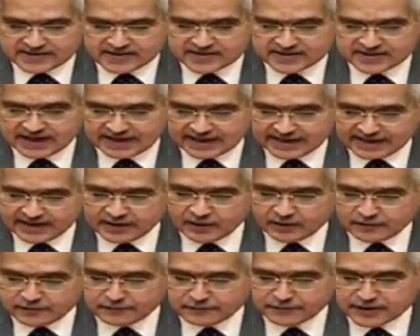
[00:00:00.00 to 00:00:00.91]
its array
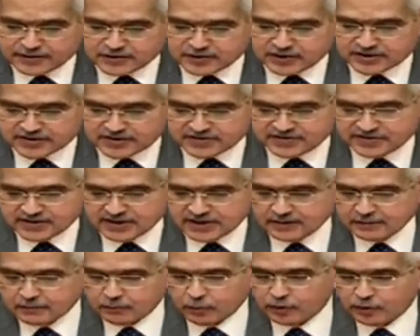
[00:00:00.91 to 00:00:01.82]
of measures,
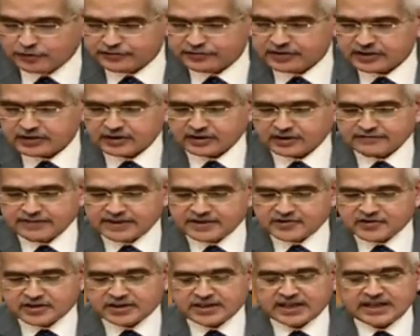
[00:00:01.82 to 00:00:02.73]
both
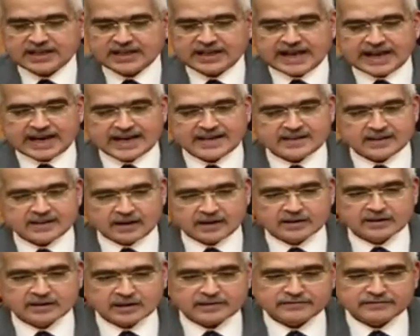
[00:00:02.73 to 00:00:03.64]
conventional and
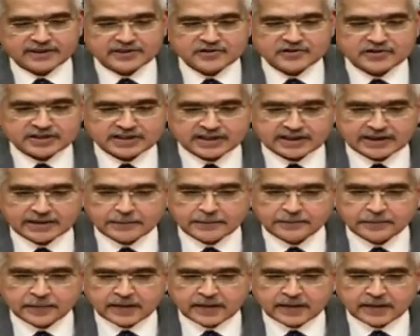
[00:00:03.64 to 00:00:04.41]
unconventional.